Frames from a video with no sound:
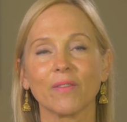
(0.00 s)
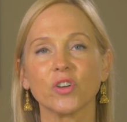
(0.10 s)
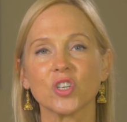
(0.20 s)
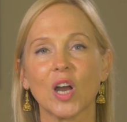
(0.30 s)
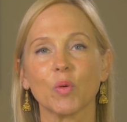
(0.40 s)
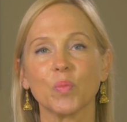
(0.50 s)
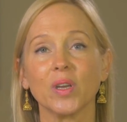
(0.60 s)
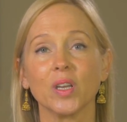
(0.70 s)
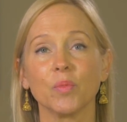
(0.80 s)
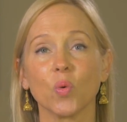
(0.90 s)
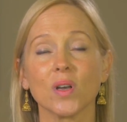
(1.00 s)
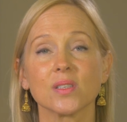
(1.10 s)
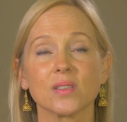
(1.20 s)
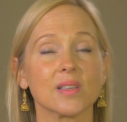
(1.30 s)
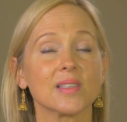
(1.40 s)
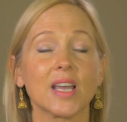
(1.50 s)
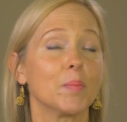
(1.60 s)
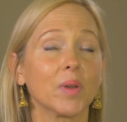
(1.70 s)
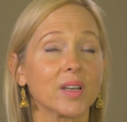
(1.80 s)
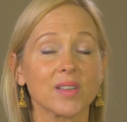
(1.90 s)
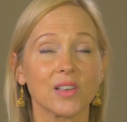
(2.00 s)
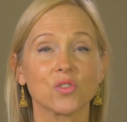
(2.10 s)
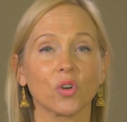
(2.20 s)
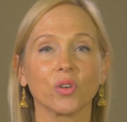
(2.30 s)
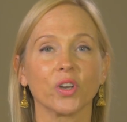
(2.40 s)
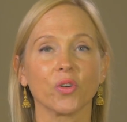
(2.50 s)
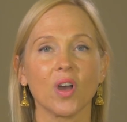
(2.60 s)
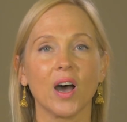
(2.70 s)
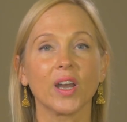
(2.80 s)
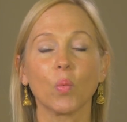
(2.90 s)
every child with PWS is the same, because they certainly are not.